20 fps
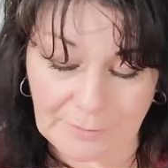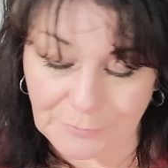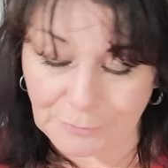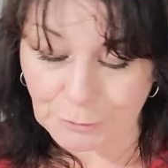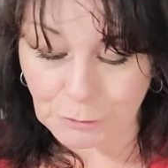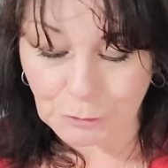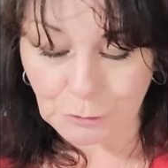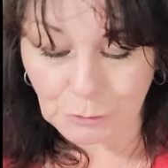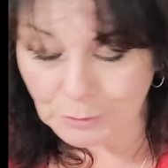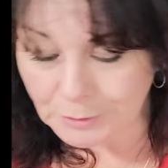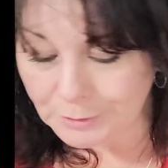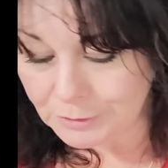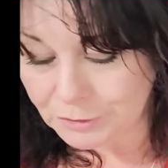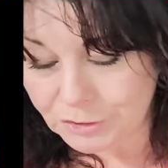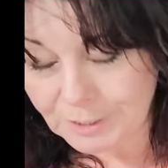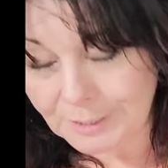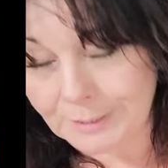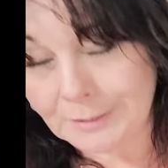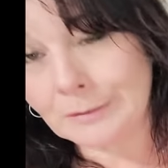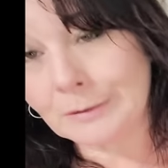If you're new to the
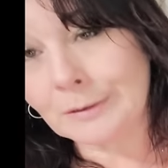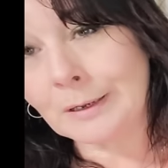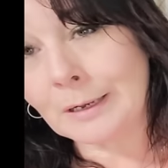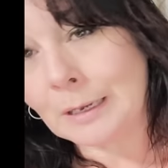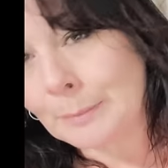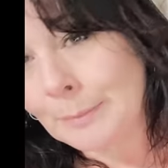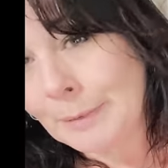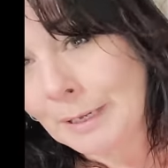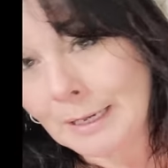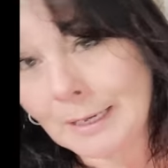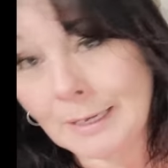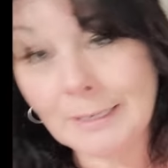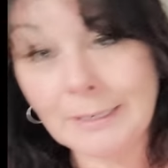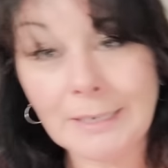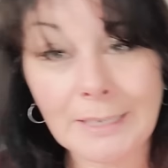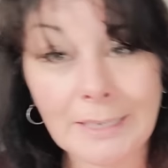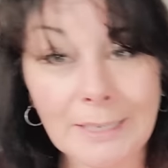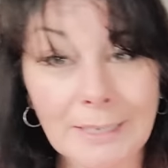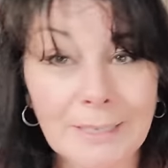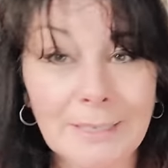channel, come
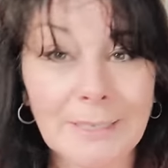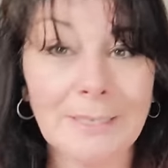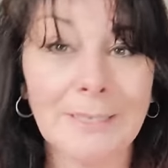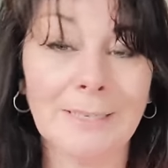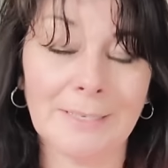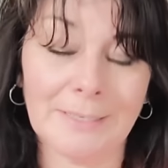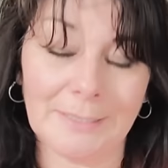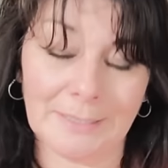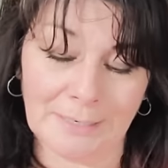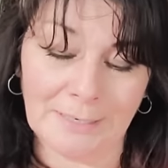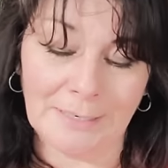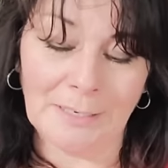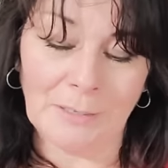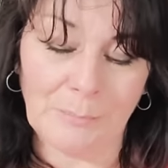on in.